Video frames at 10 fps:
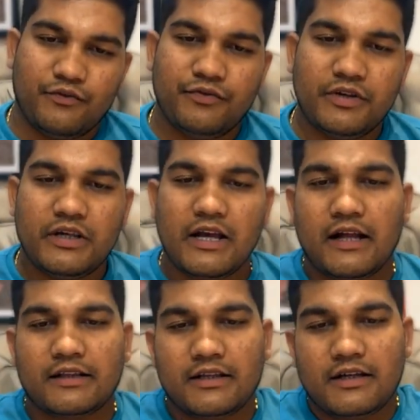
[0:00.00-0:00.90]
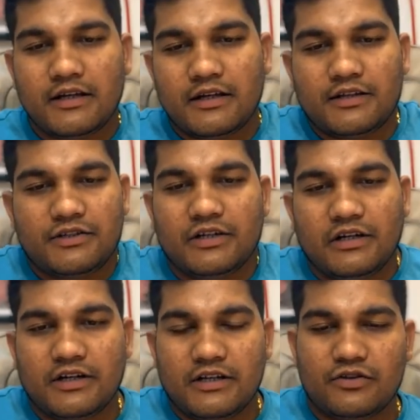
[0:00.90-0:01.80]
We are the
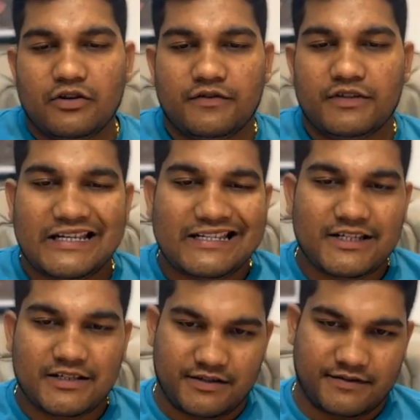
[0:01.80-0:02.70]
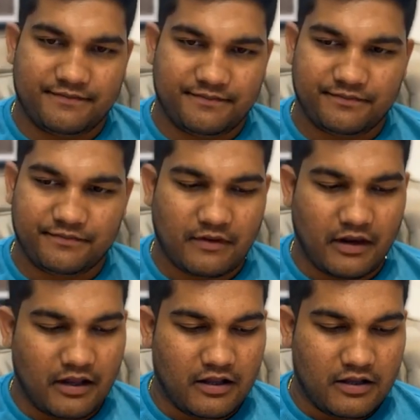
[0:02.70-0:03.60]
children of sages.
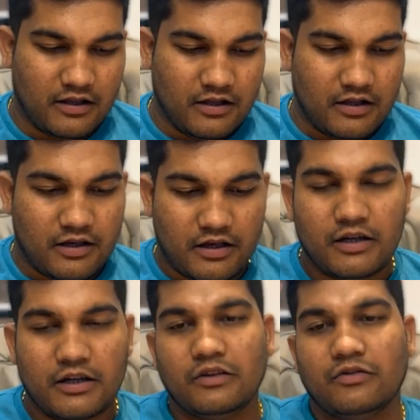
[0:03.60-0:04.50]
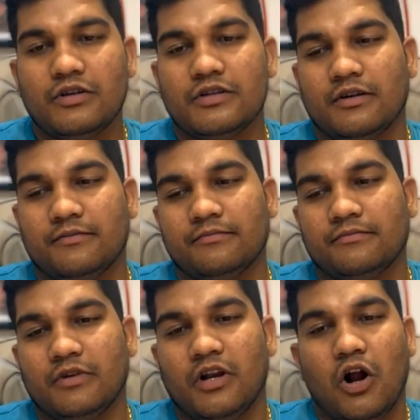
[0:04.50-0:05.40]
In
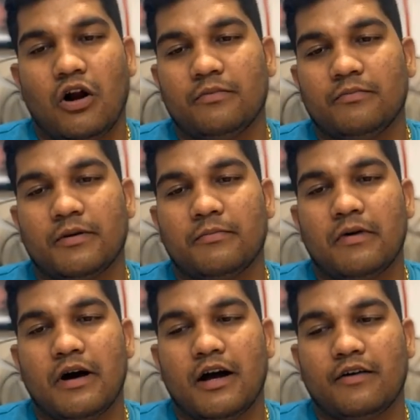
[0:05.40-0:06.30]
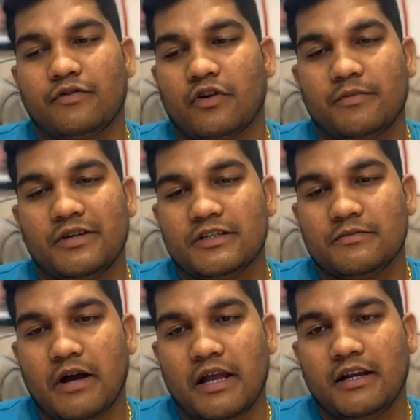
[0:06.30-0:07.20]
Hinduism, Lord Brahma from his
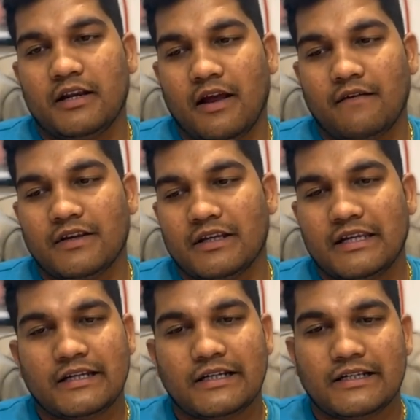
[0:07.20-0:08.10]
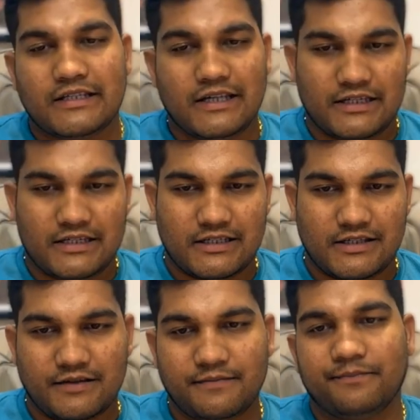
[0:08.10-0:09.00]
mind have created
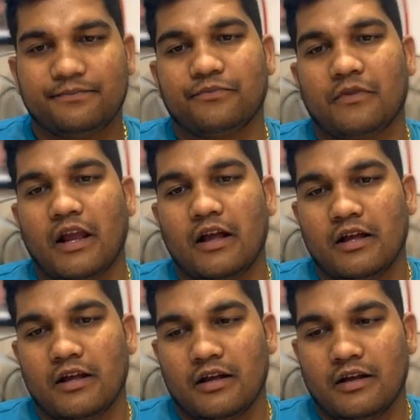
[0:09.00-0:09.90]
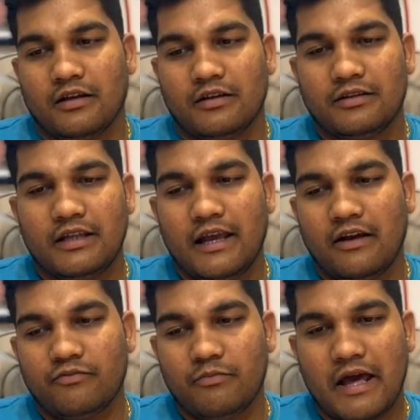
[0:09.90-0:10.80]
sages. They
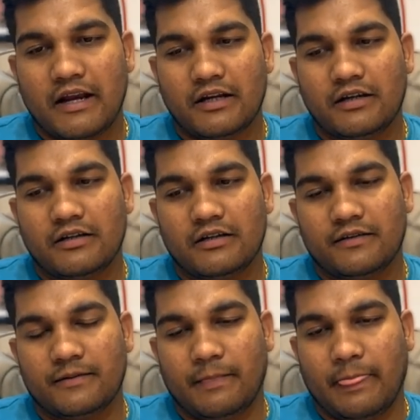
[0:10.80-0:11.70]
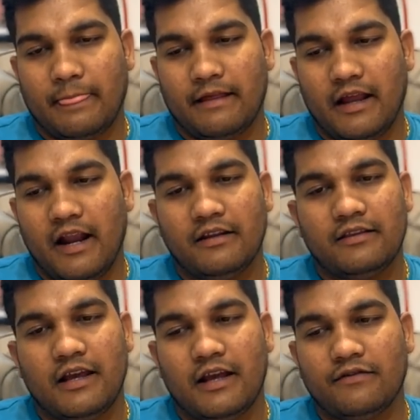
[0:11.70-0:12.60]
have married and
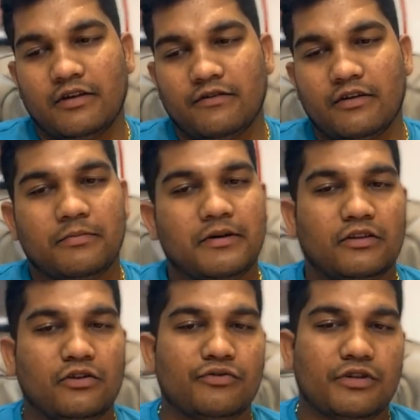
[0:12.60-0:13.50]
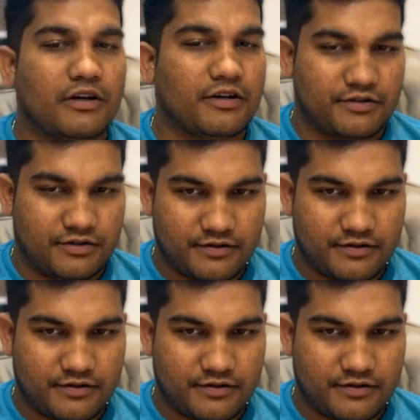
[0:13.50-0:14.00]
they have given birth to children.